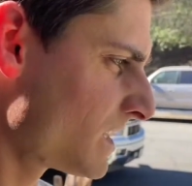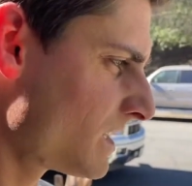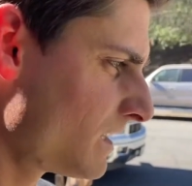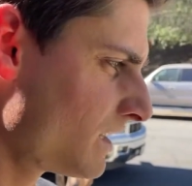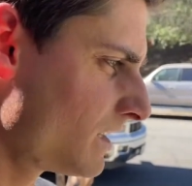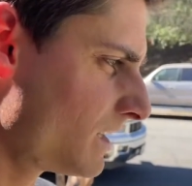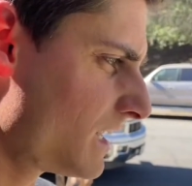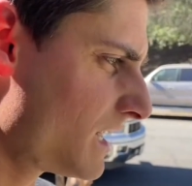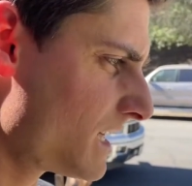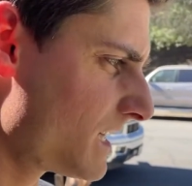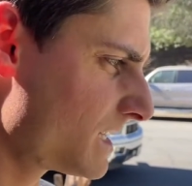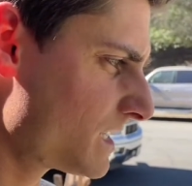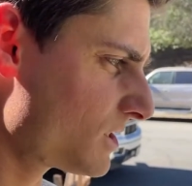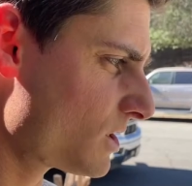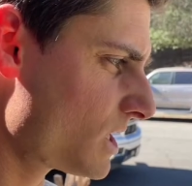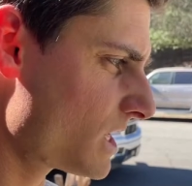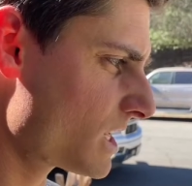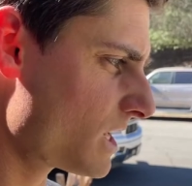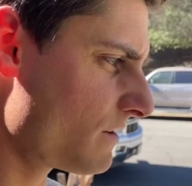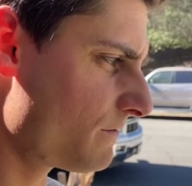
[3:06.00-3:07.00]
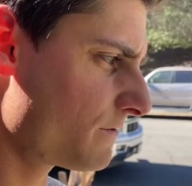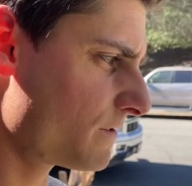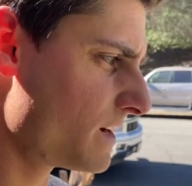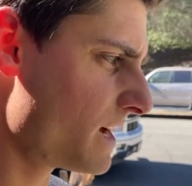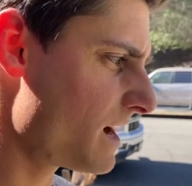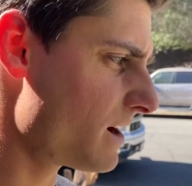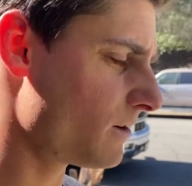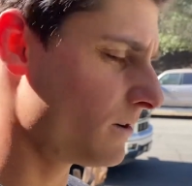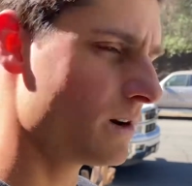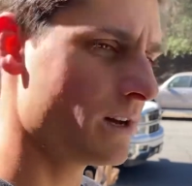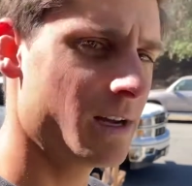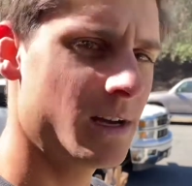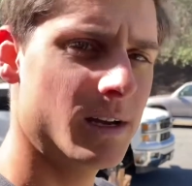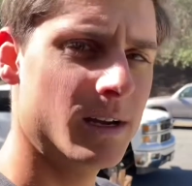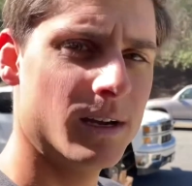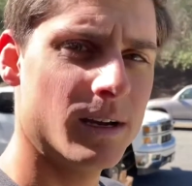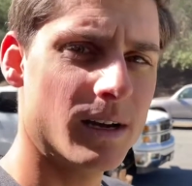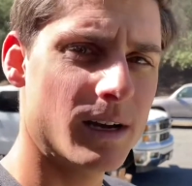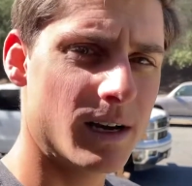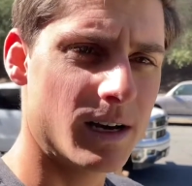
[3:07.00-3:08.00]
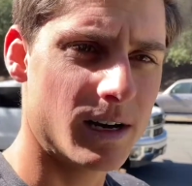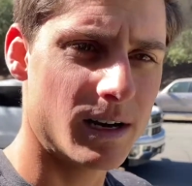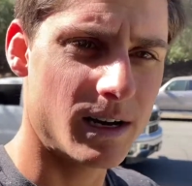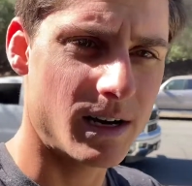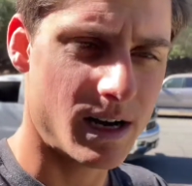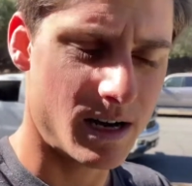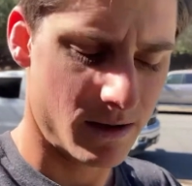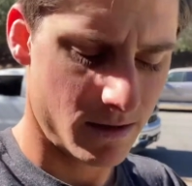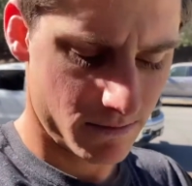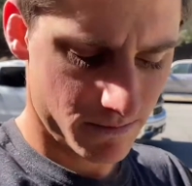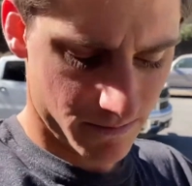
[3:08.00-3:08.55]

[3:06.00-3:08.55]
Yeah, that's all I got for now. I've